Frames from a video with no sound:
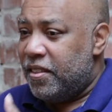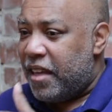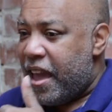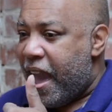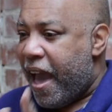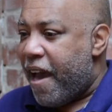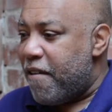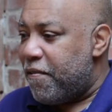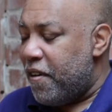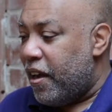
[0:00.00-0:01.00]
they
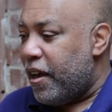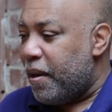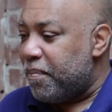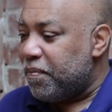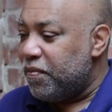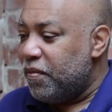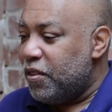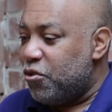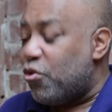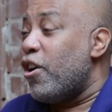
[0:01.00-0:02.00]
have
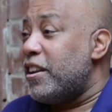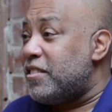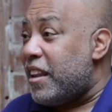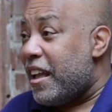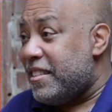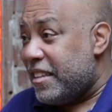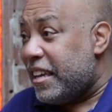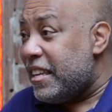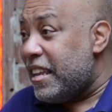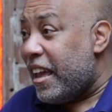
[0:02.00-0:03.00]
drawings that I
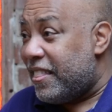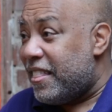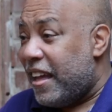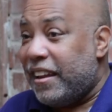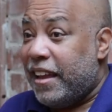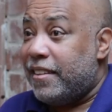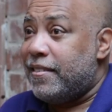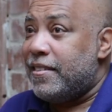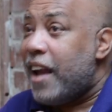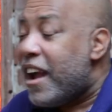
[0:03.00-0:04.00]
did at
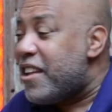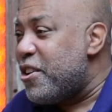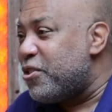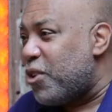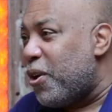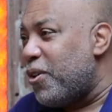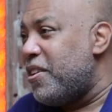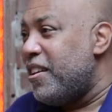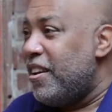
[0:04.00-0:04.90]
9 years old